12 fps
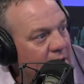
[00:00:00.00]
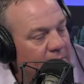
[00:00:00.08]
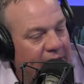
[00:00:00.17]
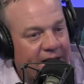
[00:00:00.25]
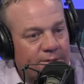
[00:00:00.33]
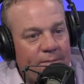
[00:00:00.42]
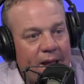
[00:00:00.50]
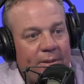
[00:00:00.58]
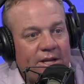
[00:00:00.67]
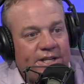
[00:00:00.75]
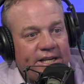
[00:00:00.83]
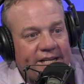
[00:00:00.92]
Because
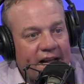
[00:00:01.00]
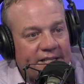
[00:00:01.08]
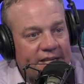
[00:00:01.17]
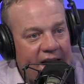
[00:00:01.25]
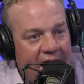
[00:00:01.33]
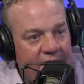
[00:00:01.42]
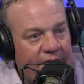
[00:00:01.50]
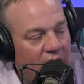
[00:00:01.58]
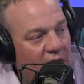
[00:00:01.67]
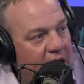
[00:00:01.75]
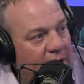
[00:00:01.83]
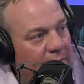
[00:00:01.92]
maybe she doesn't have a
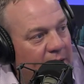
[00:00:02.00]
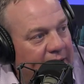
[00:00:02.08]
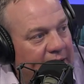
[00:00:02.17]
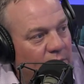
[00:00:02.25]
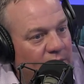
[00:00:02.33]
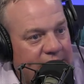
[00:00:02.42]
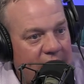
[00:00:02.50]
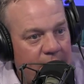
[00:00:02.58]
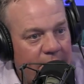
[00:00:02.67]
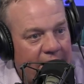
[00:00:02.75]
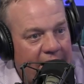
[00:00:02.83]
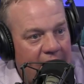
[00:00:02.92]
lot of money in a
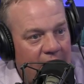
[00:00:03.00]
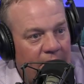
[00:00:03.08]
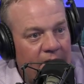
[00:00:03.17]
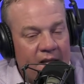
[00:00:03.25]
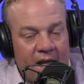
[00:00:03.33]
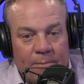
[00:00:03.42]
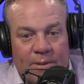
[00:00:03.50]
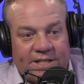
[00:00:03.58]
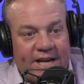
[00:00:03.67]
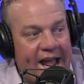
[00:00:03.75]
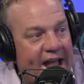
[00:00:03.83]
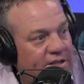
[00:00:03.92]
retirement account, but
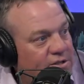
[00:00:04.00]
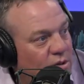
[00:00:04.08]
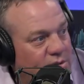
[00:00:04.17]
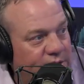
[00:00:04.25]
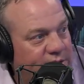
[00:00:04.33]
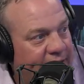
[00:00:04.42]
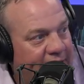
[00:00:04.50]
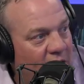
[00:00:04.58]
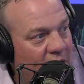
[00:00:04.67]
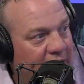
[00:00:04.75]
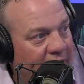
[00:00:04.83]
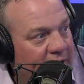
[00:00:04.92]
she has Social
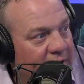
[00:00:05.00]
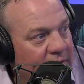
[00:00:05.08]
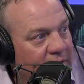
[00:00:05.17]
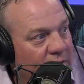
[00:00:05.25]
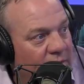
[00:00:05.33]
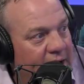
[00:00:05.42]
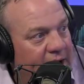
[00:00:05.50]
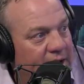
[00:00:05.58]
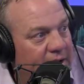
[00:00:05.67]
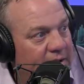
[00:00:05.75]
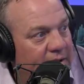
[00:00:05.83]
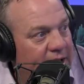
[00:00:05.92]
Security, right?
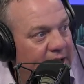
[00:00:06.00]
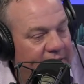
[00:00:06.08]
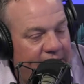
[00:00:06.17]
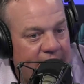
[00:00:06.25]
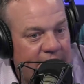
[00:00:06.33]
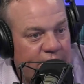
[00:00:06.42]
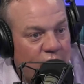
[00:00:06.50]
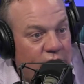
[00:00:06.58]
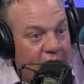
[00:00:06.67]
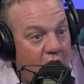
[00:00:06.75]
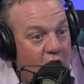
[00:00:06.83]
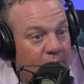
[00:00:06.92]
and then so
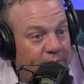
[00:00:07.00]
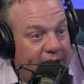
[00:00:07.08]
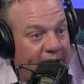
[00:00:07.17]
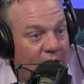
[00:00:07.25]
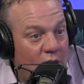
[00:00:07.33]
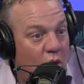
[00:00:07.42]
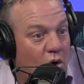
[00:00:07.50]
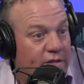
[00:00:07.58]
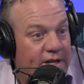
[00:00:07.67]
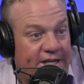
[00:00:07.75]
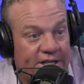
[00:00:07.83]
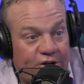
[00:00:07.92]
the RMD or
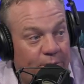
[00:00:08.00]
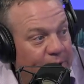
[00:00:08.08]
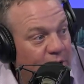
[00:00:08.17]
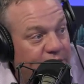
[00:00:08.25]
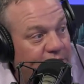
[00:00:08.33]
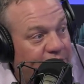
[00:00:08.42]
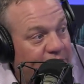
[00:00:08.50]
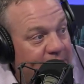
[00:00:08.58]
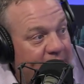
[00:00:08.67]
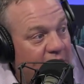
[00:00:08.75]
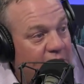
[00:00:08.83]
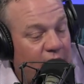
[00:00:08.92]
the distribution from
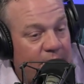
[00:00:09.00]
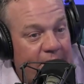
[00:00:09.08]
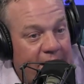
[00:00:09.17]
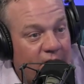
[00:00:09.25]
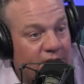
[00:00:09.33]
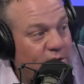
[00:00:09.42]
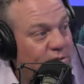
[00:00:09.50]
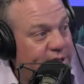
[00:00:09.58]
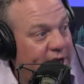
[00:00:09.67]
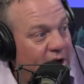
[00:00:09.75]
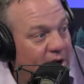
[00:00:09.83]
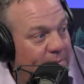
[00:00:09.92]
that could make her Social
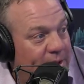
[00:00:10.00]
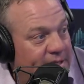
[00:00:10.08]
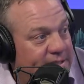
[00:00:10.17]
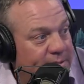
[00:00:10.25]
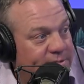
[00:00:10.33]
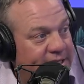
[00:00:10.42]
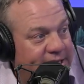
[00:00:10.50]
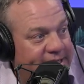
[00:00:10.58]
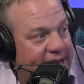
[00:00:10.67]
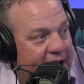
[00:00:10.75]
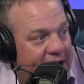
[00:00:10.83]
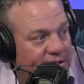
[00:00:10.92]
Security be subject to
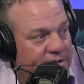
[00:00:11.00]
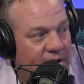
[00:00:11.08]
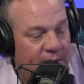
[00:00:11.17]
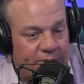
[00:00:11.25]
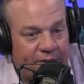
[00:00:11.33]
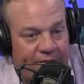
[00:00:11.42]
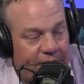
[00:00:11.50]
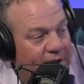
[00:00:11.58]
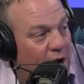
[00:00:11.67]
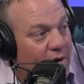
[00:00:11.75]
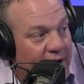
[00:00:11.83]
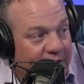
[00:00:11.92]
tax okay. up to
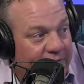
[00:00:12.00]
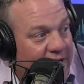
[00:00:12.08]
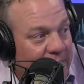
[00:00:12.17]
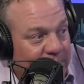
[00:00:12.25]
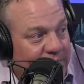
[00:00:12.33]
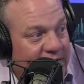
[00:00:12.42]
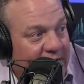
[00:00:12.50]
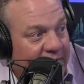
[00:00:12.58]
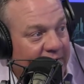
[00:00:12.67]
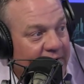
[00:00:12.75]
fifty or eighty five percent.